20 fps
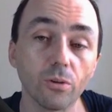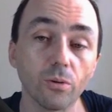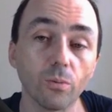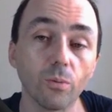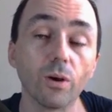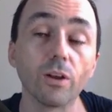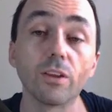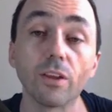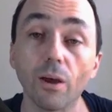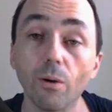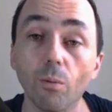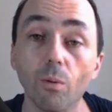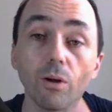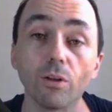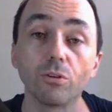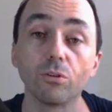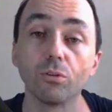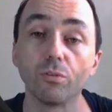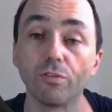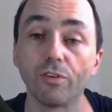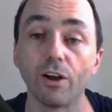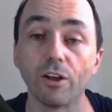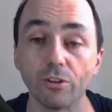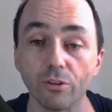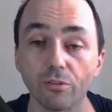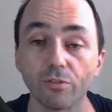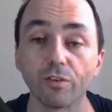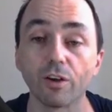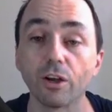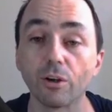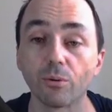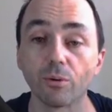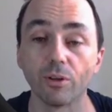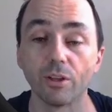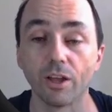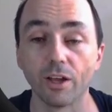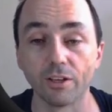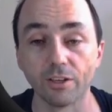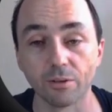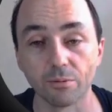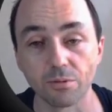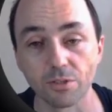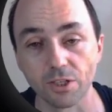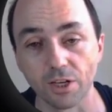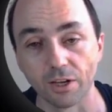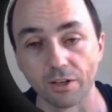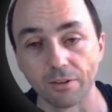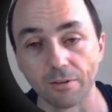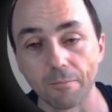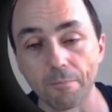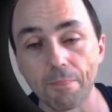what I want to find, the frequent item set.